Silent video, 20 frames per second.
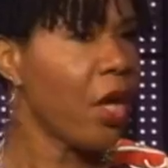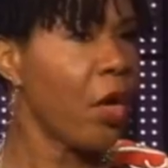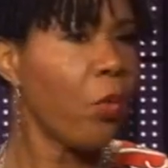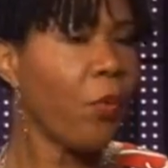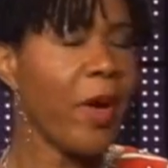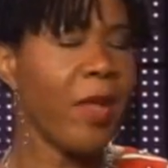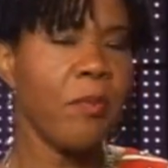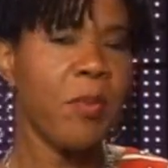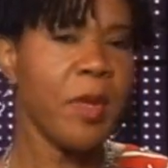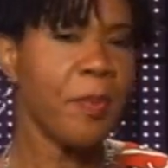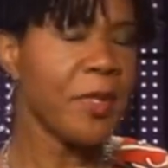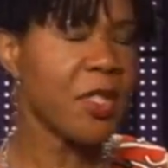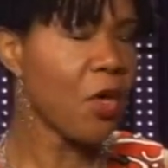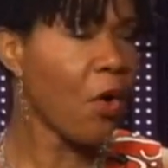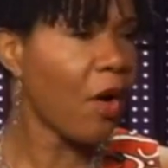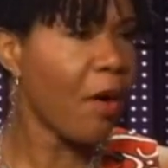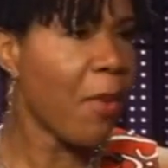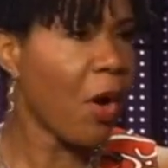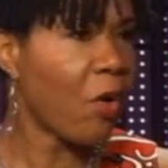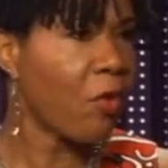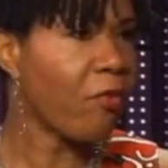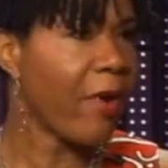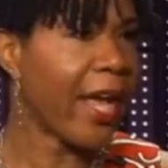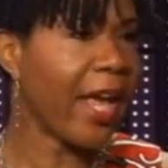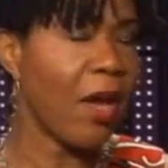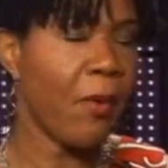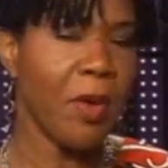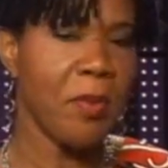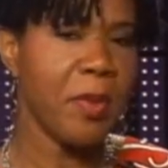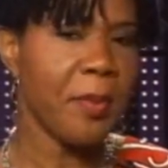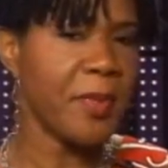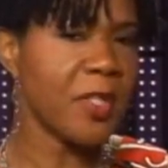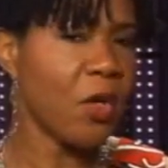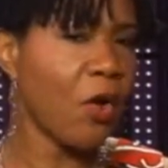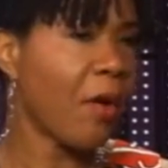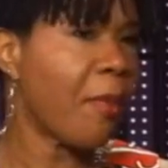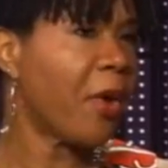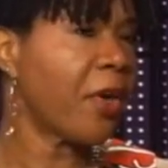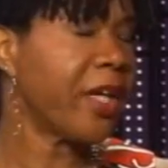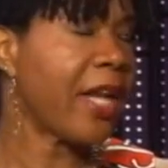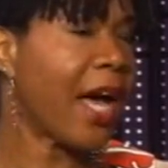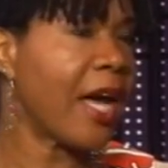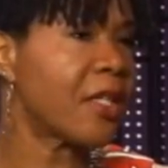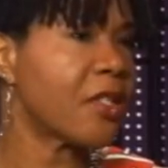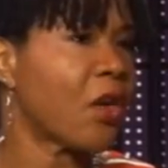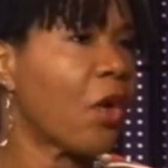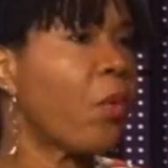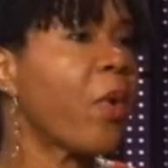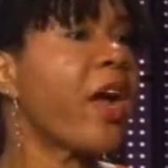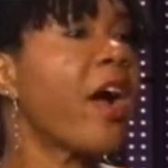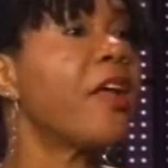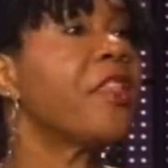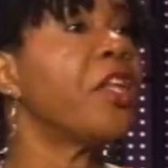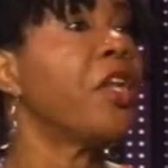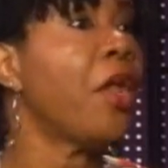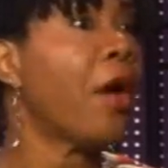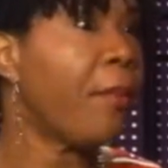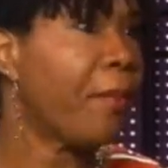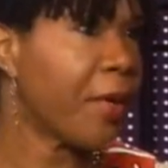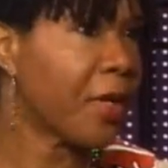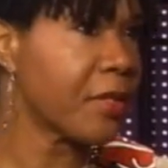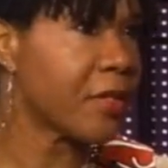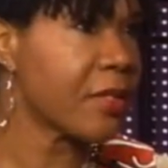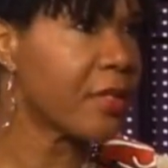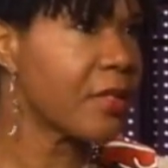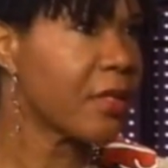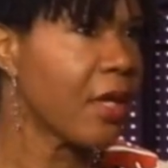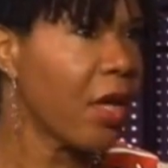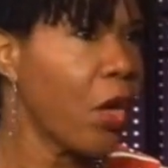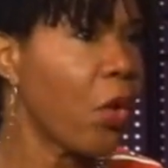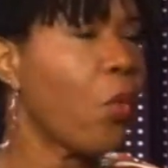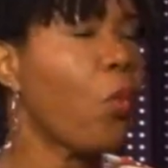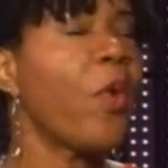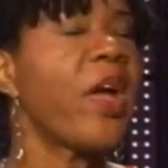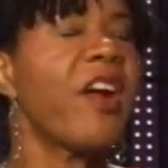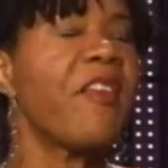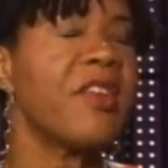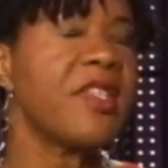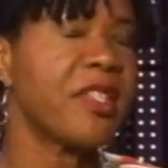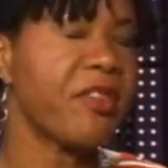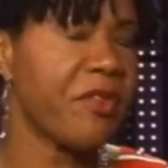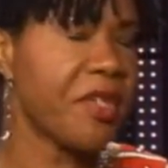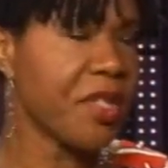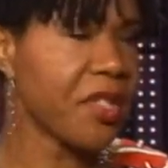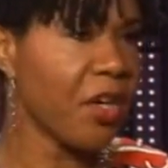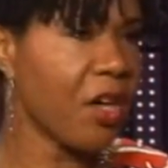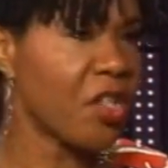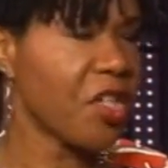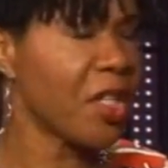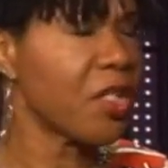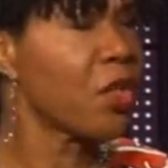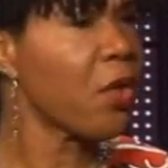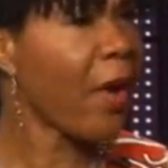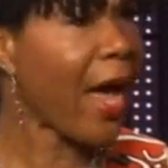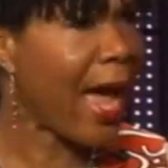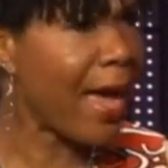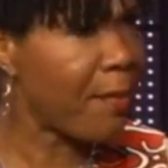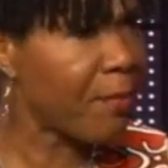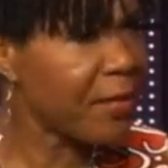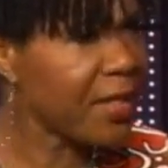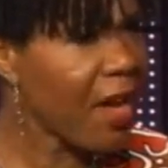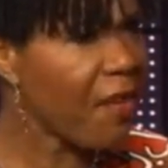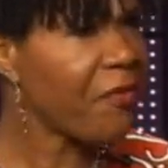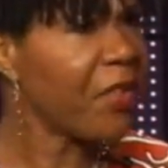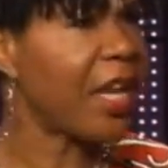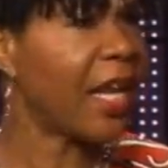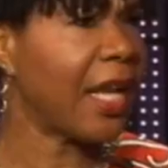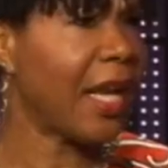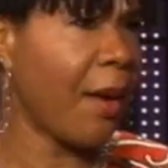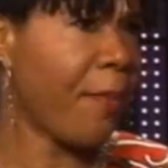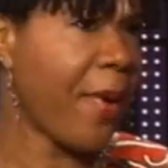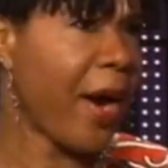When people talk about reggae, when people talk about dancehall, where are the numbers? Where is the research? And so I'm definitely a